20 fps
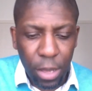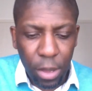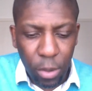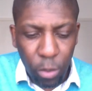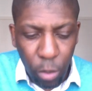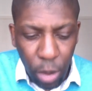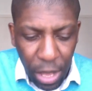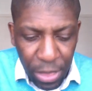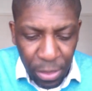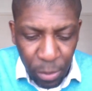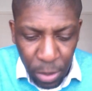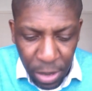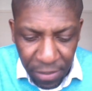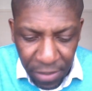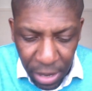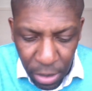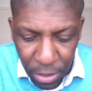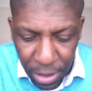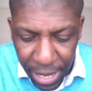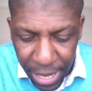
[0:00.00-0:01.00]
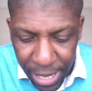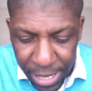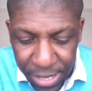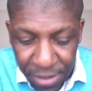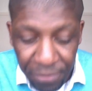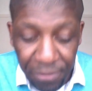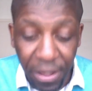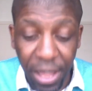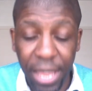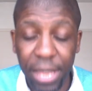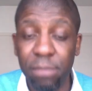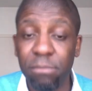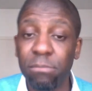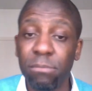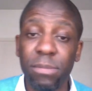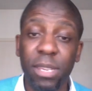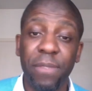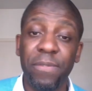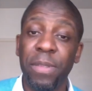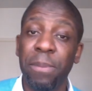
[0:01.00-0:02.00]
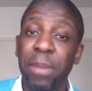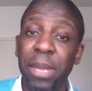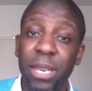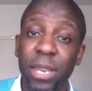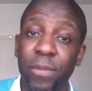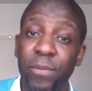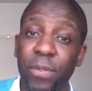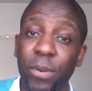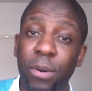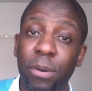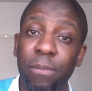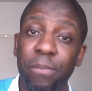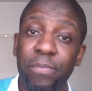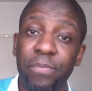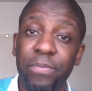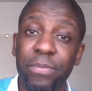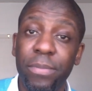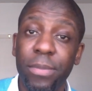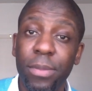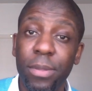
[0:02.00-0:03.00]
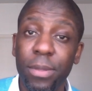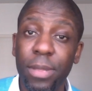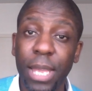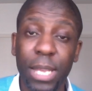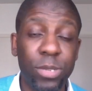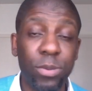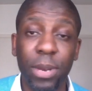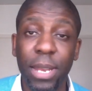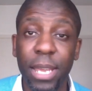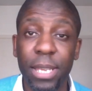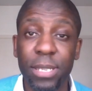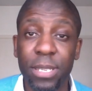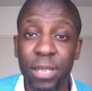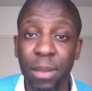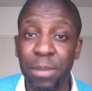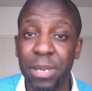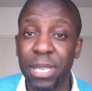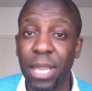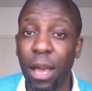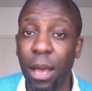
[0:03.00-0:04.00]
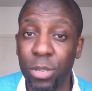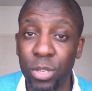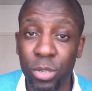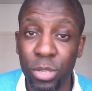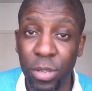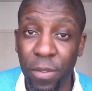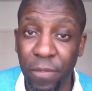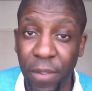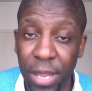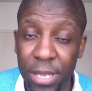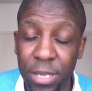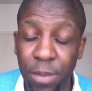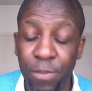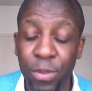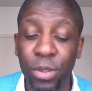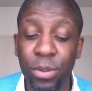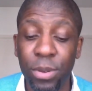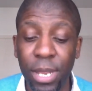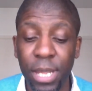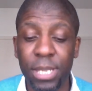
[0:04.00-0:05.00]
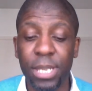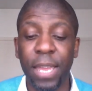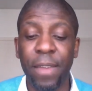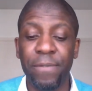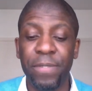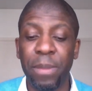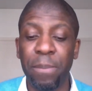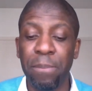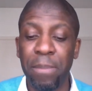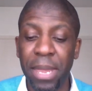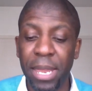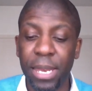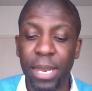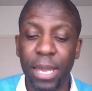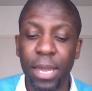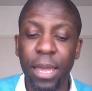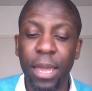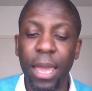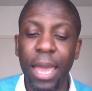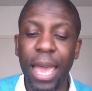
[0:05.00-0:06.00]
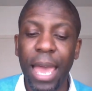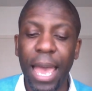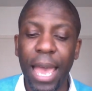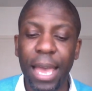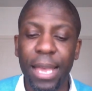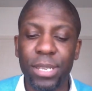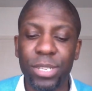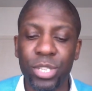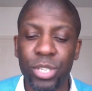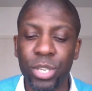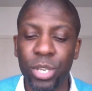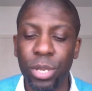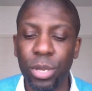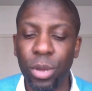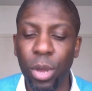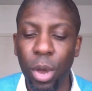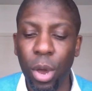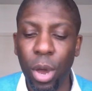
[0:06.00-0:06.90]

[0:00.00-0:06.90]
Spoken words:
What other one have I got here? Define. Give the meaning for. That's all it is. Somebody said, ask you to define something. You need to give the meaning as to